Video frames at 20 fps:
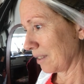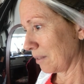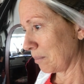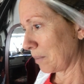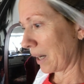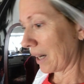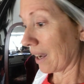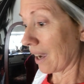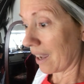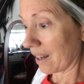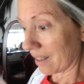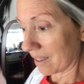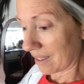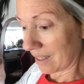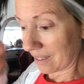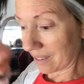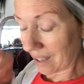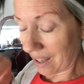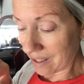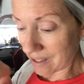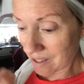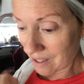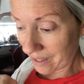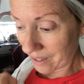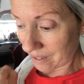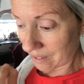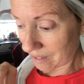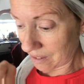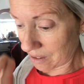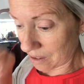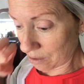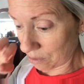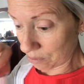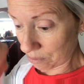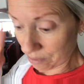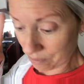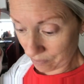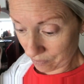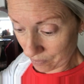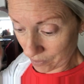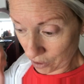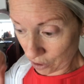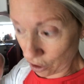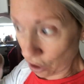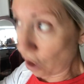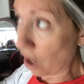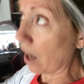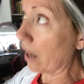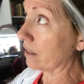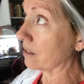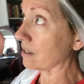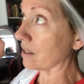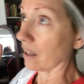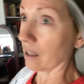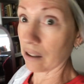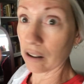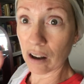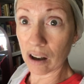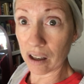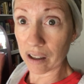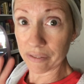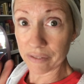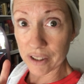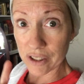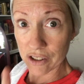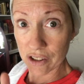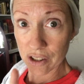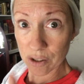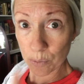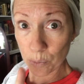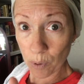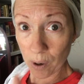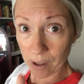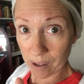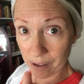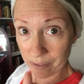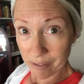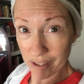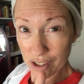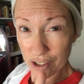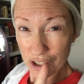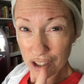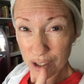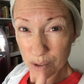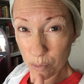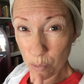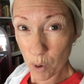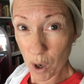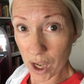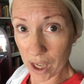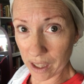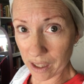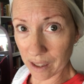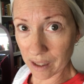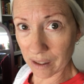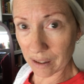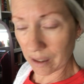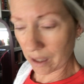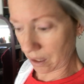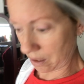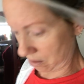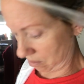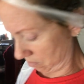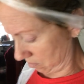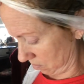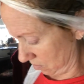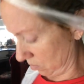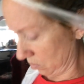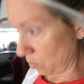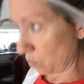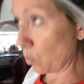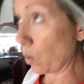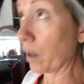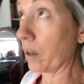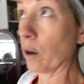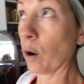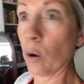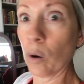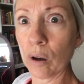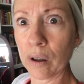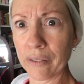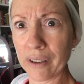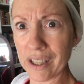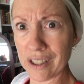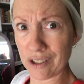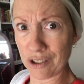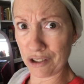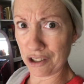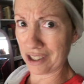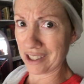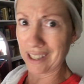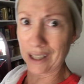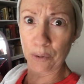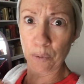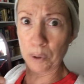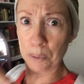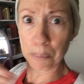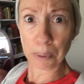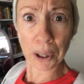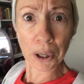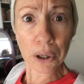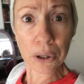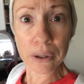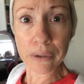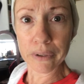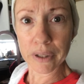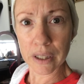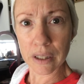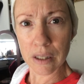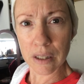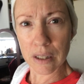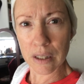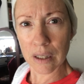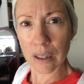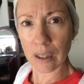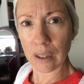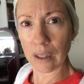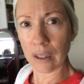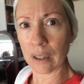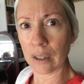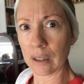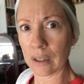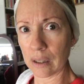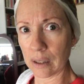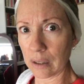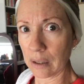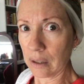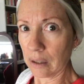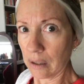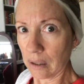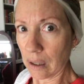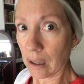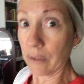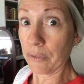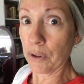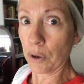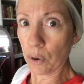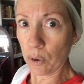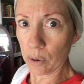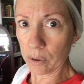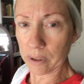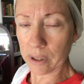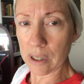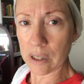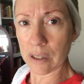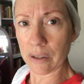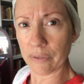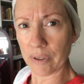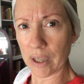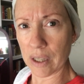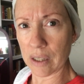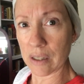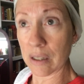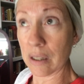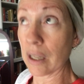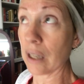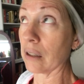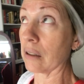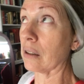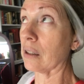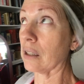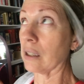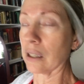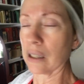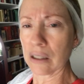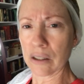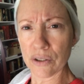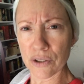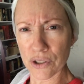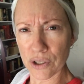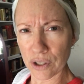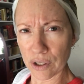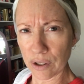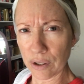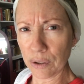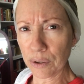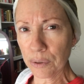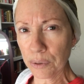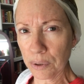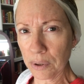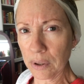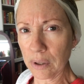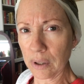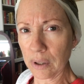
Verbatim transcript: But I kind of think that's like, you know, Lot saying, God, if there's just one, if there's just one, like one whole of us or just like one part of us, of the wholeness of us that clings to you,